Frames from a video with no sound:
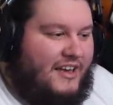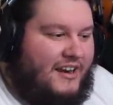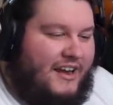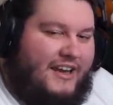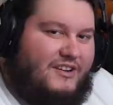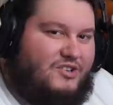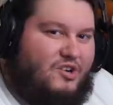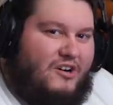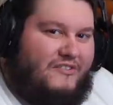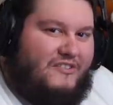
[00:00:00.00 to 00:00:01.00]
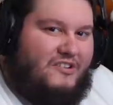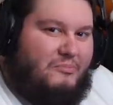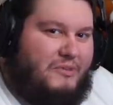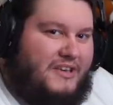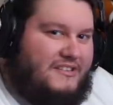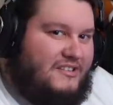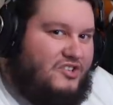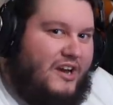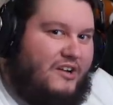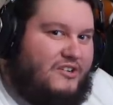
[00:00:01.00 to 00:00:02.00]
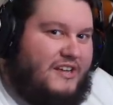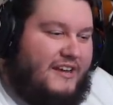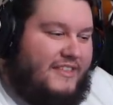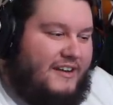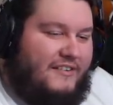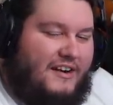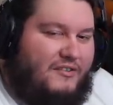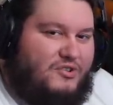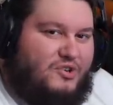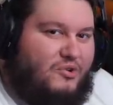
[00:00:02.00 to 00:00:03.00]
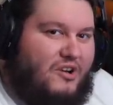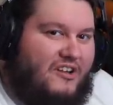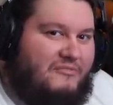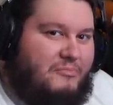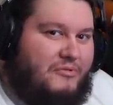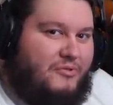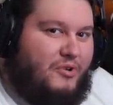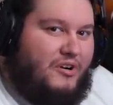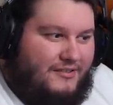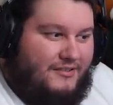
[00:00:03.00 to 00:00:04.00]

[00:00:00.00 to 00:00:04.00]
And I had to show off a little piece of shatter tech that I've never shown off before.